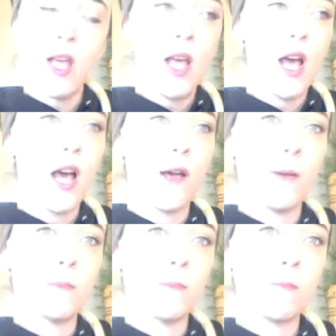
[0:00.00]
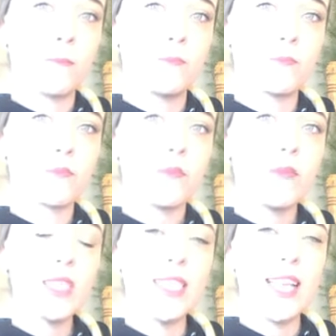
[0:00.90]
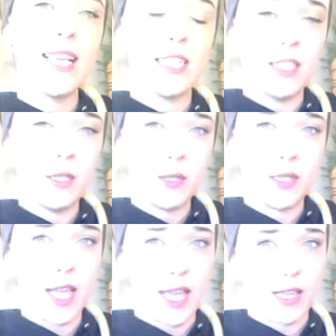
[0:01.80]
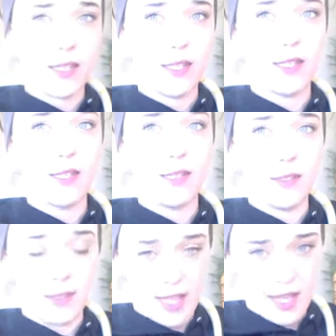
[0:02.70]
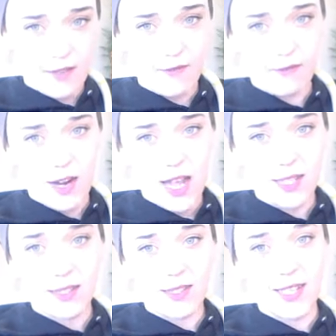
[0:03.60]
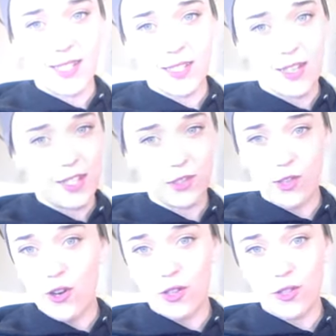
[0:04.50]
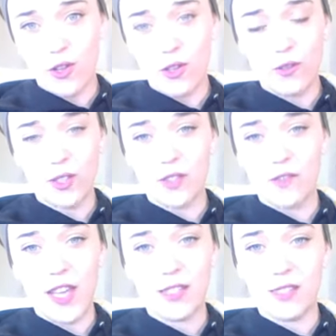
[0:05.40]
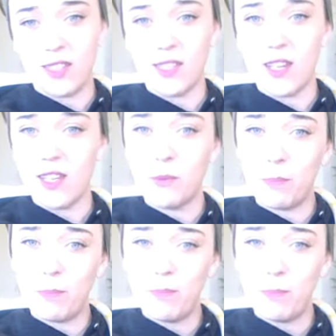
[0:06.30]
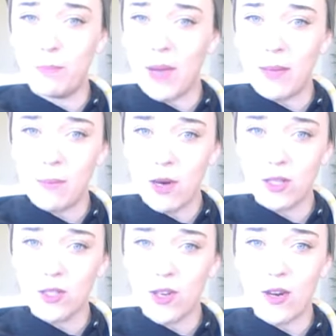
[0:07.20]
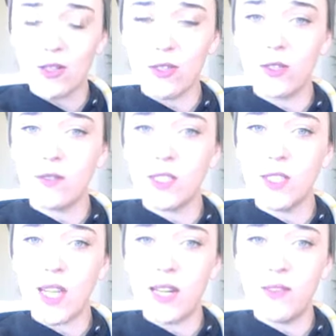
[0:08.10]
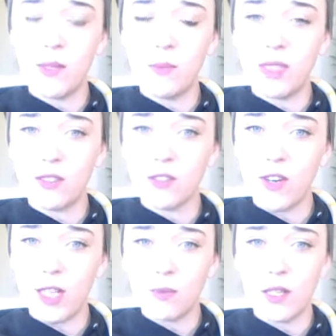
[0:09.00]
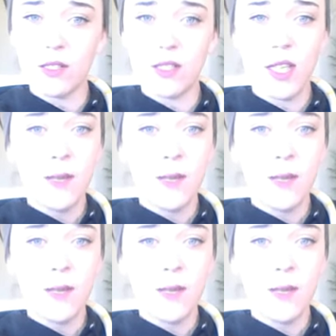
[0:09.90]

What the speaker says: And he ate live rats. And he's got scars all over his face, and he's got little bite mark scars all over the side of him and little scratch marks.